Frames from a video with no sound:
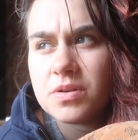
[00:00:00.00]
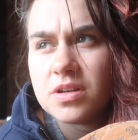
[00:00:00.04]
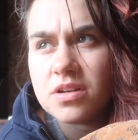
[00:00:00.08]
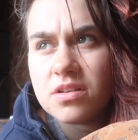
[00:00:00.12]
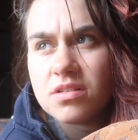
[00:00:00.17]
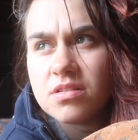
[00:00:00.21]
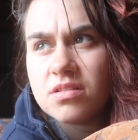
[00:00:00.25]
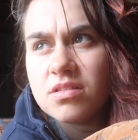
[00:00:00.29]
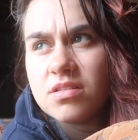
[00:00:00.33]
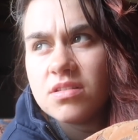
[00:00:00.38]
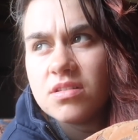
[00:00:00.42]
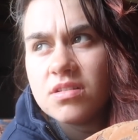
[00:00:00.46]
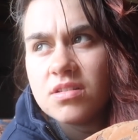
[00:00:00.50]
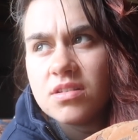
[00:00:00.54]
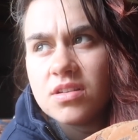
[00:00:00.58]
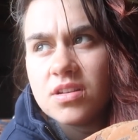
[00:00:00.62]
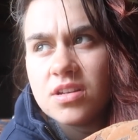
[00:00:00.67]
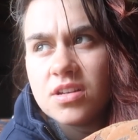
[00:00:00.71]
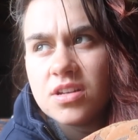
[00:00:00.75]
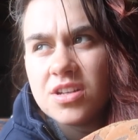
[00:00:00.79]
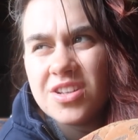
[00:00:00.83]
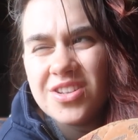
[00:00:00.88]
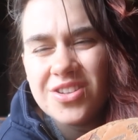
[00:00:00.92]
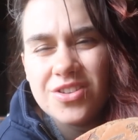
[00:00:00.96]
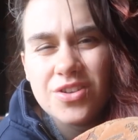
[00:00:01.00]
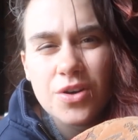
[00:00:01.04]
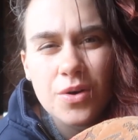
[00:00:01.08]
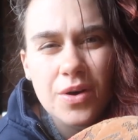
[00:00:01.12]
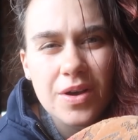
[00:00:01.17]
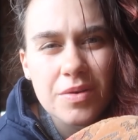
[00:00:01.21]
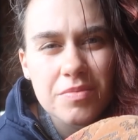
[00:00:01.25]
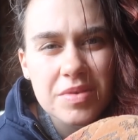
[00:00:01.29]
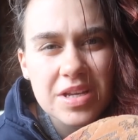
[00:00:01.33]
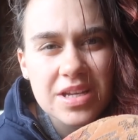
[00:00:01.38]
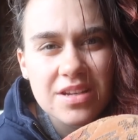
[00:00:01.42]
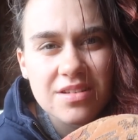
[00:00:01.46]
but you know
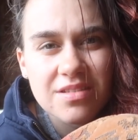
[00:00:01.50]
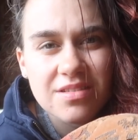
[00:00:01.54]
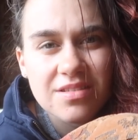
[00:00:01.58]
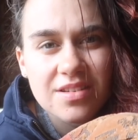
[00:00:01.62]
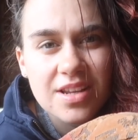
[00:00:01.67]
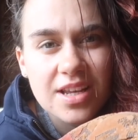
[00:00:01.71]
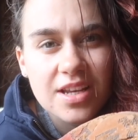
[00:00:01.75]
what I mean.